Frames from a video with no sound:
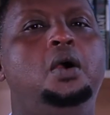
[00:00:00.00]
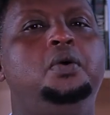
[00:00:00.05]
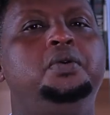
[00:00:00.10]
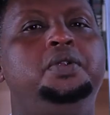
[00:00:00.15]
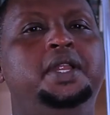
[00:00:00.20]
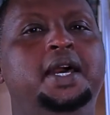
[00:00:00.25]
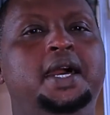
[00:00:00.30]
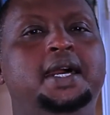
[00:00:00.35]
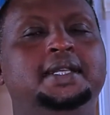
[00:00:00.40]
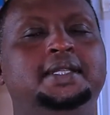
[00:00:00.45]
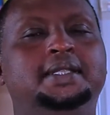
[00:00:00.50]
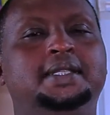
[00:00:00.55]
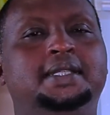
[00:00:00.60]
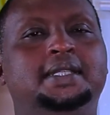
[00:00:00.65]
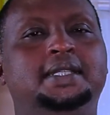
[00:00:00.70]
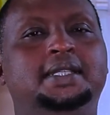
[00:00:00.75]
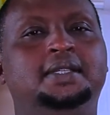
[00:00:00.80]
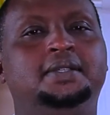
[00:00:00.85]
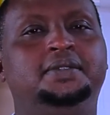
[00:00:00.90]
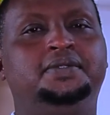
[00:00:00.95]

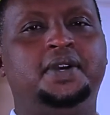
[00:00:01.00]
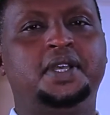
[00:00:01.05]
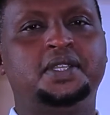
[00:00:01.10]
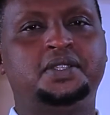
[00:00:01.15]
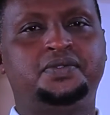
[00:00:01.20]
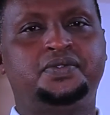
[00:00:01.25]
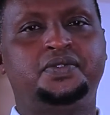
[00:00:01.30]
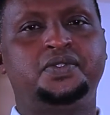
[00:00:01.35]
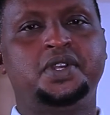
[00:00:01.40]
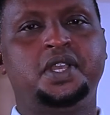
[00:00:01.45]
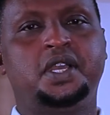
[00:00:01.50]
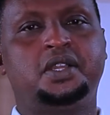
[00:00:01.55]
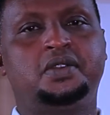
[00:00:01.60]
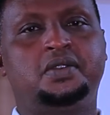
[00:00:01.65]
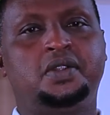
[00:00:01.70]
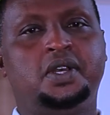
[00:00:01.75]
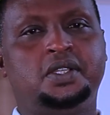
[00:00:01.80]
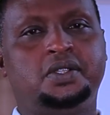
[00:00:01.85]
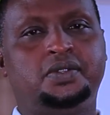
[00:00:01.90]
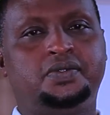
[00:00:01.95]
does fast Fourier
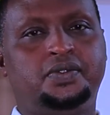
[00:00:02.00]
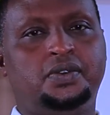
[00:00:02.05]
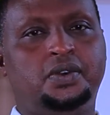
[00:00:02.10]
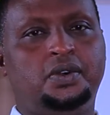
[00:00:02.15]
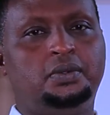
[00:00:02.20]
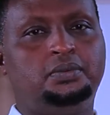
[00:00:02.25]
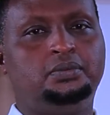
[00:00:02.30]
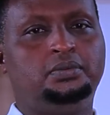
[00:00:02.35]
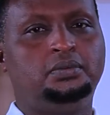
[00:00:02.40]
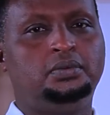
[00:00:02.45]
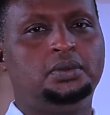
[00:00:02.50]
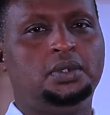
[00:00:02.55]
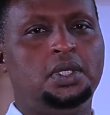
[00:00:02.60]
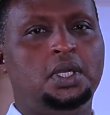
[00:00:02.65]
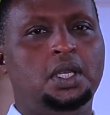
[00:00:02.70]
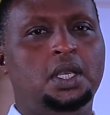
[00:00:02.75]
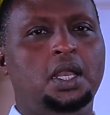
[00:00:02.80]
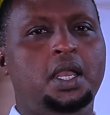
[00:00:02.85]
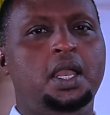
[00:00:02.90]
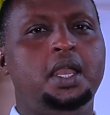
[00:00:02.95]
transform
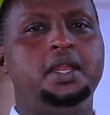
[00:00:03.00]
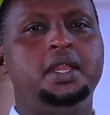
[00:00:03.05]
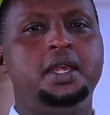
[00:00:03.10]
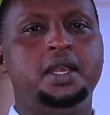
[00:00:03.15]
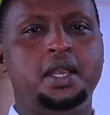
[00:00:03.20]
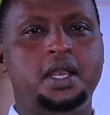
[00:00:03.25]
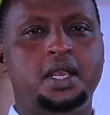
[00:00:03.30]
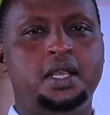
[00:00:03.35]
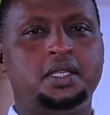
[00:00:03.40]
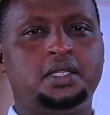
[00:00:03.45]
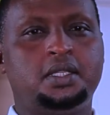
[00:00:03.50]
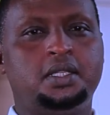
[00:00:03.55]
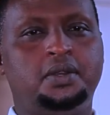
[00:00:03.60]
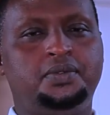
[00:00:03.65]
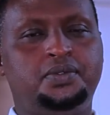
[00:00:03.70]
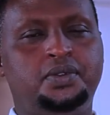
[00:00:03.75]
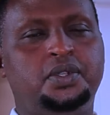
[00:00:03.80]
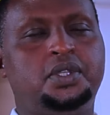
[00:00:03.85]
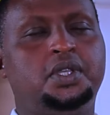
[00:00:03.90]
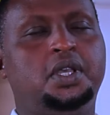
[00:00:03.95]
enhance the
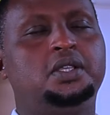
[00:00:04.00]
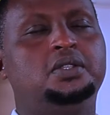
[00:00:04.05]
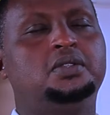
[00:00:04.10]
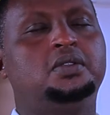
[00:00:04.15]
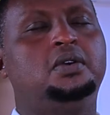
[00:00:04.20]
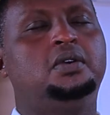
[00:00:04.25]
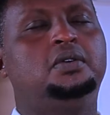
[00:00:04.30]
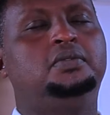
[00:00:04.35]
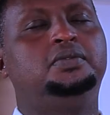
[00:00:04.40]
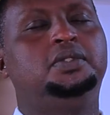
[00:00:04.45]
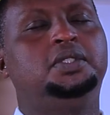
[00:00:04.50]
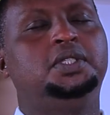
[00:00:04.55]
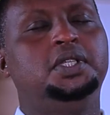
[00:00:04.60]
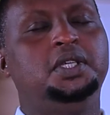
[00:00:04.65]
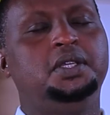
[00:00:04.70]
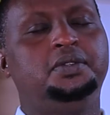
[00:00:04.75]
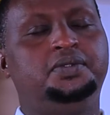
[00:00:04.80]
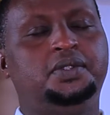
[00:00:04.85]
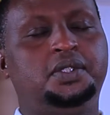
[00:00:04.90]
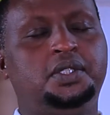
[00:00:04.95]
features of
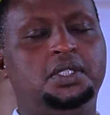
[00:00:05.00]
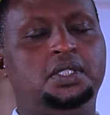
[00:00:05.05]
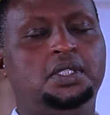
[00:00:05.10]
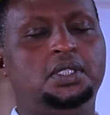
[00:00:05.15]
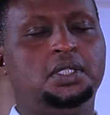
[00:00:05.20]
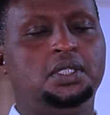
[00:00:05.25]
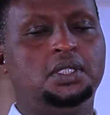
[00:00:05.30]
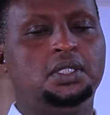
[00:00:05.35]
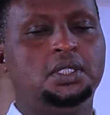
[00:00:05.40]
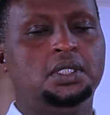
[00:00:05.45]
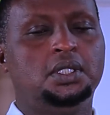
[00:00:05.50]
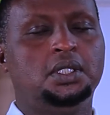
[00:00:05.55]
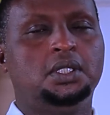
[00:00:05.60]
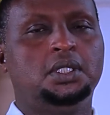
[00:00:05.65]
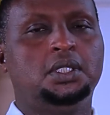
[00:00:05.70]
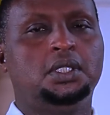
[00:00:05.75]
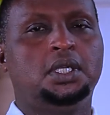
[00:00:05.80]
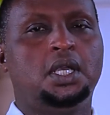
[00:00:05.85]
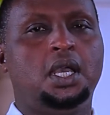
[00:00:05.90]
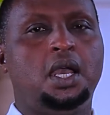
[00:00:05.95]
DFT,
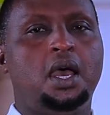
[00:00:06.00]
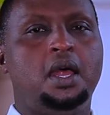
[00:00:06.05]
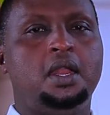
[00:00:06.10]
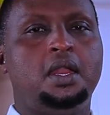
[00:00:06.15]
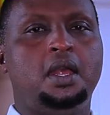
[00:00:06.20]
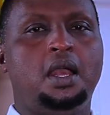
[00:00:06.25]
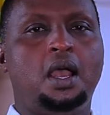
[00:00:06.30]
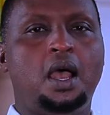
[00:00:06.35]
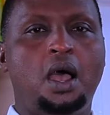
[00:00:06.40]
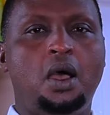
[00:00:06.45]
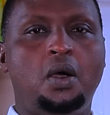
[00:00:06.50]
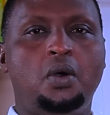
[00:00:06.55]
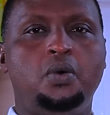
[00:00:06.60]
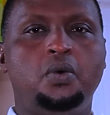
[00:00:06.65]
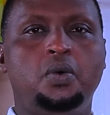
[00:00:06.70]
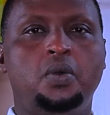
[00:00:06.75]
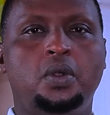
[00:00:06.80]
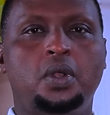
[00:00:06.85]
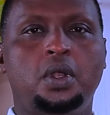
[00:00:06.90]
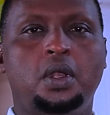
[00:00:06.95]
and
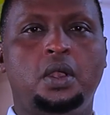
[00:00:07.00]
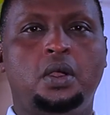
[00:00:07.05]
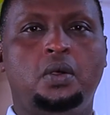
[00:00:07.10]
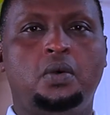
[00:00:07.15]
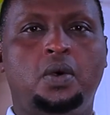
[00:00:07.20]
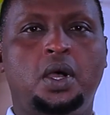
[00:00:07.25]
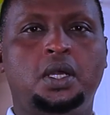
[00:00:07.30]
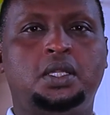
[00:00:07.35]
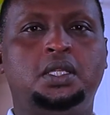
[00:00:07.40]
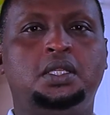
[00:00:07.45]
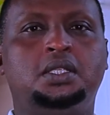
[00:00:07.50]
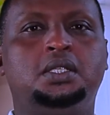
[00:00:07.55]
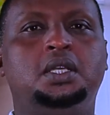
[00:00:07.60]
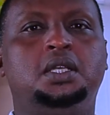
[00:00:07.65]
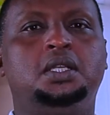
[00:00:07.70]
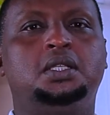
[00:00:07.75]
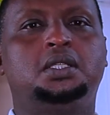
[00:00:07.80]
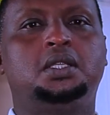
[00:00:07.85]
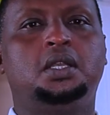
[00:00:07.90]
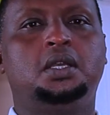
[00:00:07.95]
what is
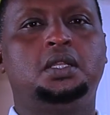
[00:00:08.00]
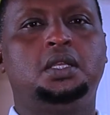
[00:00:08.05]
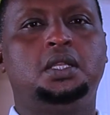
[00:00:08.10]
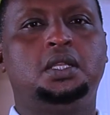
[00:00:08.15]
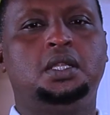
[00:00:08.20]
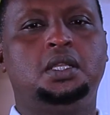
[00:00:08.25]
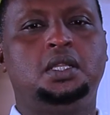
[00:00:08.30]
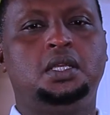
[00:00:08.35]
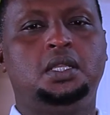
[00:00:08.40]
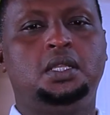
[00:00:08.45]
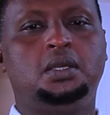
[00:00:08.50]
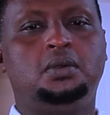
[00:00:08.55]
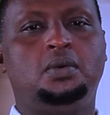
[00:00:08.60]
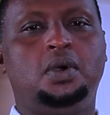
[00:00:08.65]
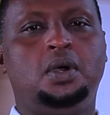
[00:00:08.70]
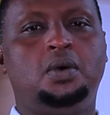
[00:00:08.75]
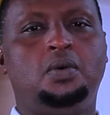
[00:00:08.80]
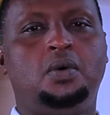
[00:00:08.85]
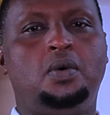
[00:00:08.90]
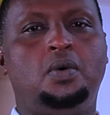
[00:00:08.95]
this
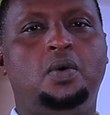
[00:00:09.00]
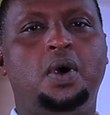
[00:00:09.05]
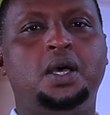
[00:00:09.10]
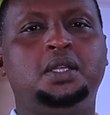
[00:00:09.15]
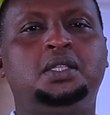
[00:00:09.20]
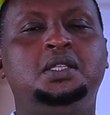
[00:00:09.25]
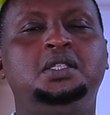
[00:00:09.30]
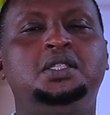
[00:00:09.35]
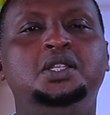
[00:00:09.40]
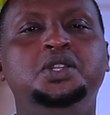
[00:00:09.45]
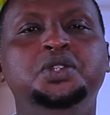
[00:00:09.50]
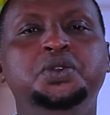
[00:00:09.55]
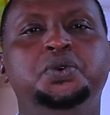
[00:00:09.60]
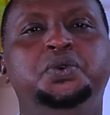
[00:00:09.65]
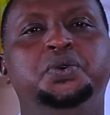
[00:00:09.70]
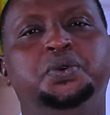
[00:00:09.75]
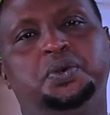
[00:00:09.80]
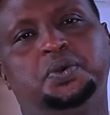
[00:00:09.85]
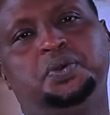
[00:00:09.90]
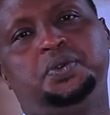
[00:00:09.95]
what is
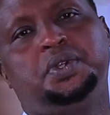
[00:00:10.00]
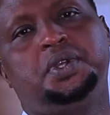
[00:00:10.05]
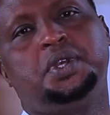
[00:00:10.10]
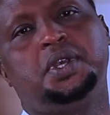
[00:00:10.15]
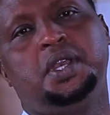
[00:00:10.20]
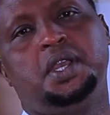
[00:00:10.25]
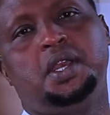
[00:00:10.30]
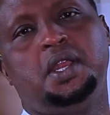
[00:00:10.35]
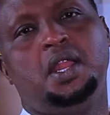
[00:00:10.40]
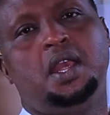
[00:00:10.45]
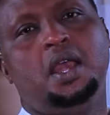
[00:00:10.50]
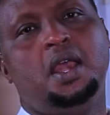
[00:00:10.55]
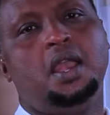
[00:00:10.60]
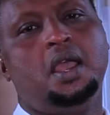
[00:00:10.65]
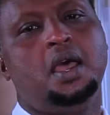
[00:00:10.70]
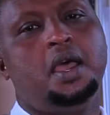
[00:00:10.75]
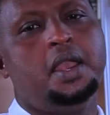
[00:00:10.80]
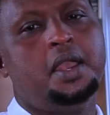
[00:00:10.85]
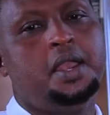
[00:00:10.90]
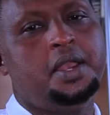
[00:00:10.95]
new in
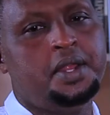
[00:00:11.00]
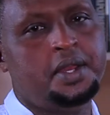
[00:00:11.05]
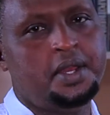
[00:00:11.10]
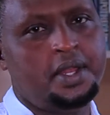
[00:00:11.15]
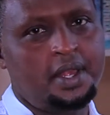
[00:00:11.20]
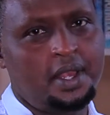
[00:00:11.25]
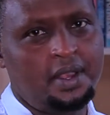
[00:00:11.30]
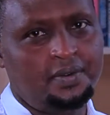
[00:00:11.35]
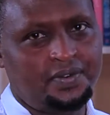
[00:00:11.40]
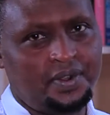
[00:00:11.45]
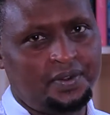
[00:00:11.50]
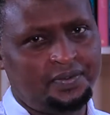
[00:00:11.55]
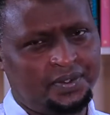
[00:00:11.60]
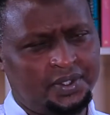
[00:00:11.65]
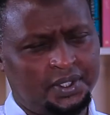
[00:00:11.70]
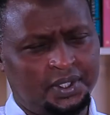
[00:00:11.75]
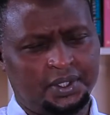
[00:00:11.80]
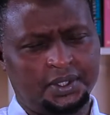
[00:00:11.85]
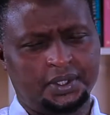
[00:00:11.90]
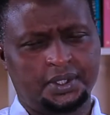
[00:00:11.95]
FFT,